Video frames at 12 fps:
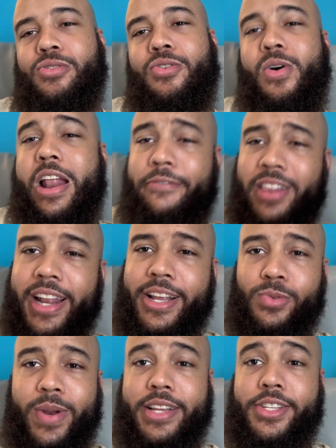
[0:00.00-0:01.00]
cool. And I feel like
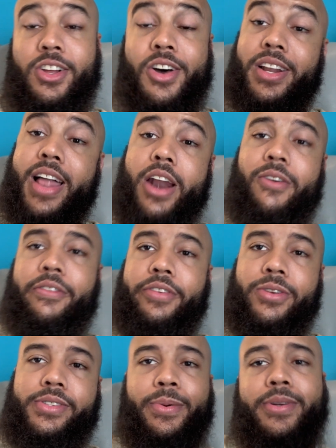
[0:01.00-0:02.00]
that's what I saw in a lot of
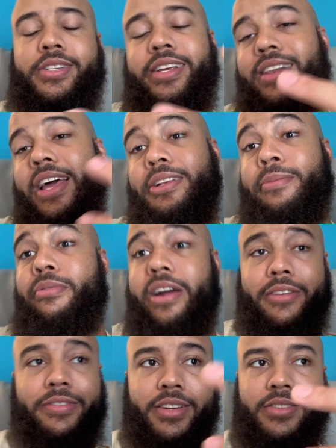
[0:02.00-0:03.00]
reviews. They were saying like the
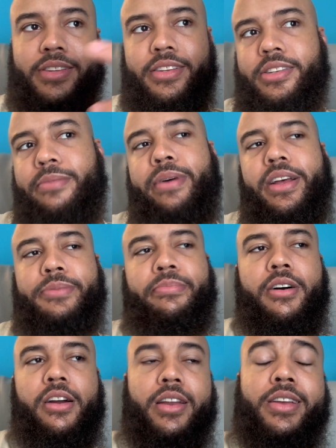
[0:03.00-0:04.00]
breakfast is the best
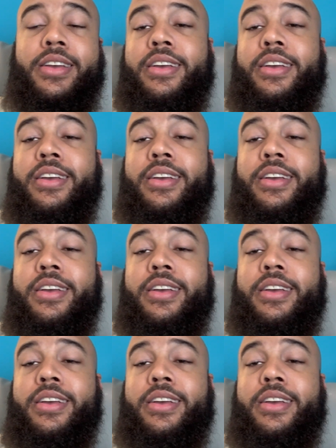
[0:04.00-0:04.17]
part.